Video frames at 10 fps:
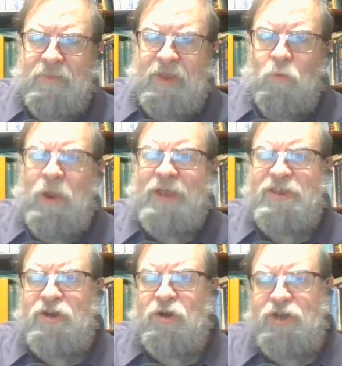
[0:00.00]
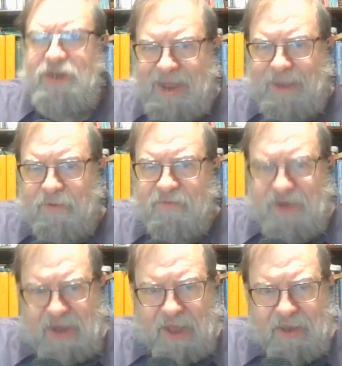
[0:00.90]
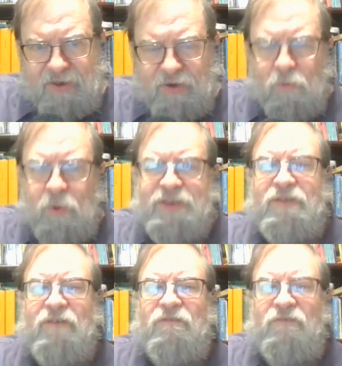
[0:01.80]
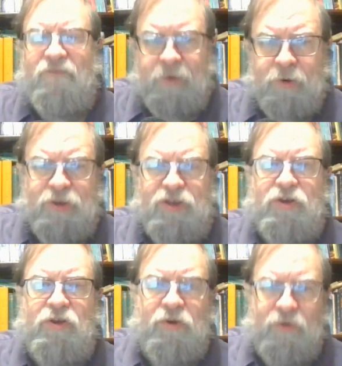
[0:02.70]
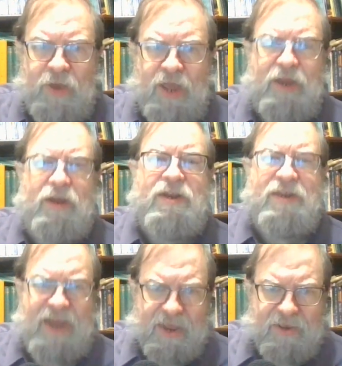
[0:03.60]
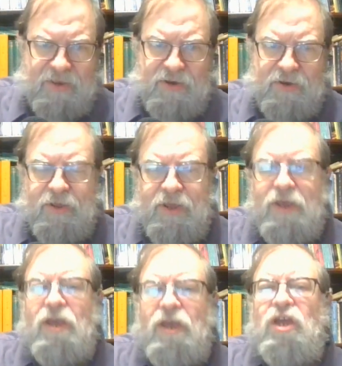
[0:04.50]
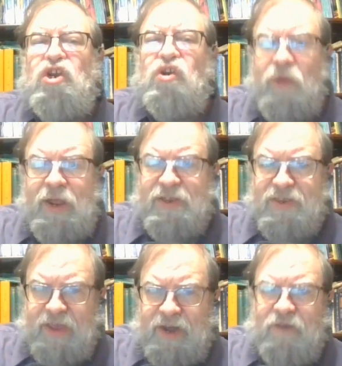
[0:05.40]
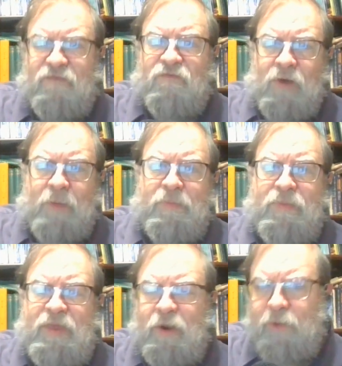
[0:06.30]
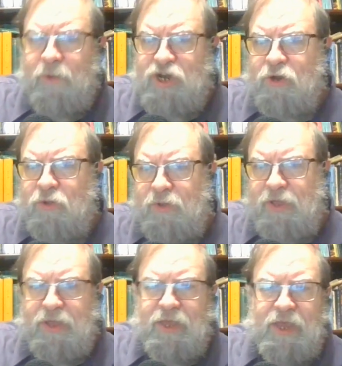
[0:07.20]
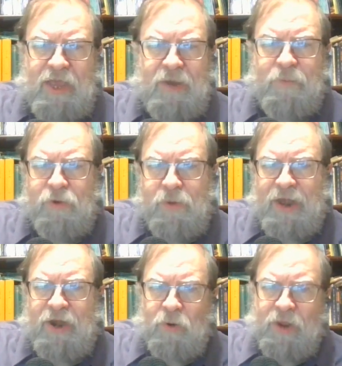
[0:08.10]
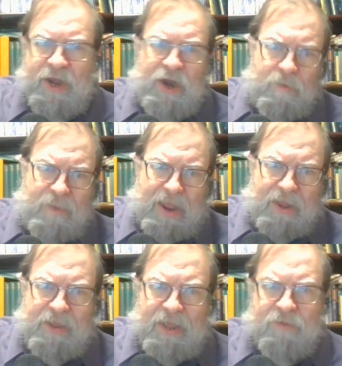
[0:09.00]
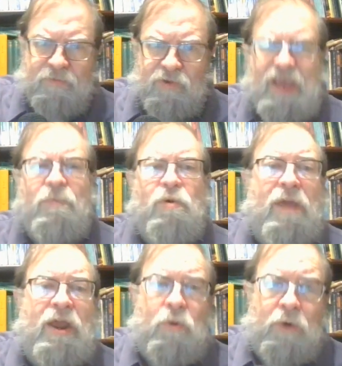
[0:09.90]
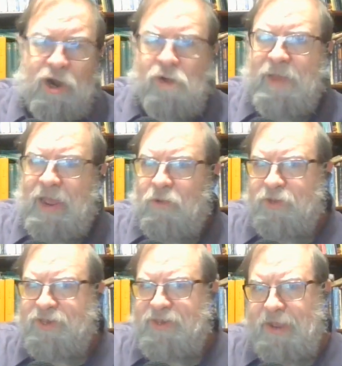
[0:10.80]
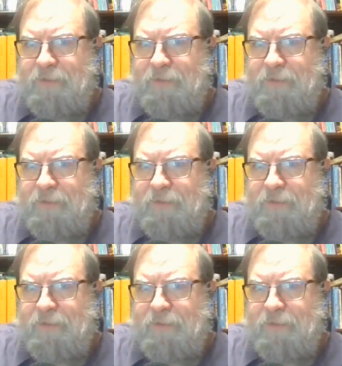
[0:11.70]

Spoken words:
Western type of text was the first Greek text translated from the original Hebrew and Aramaic. Hebrew and or Aramaic, we'll say.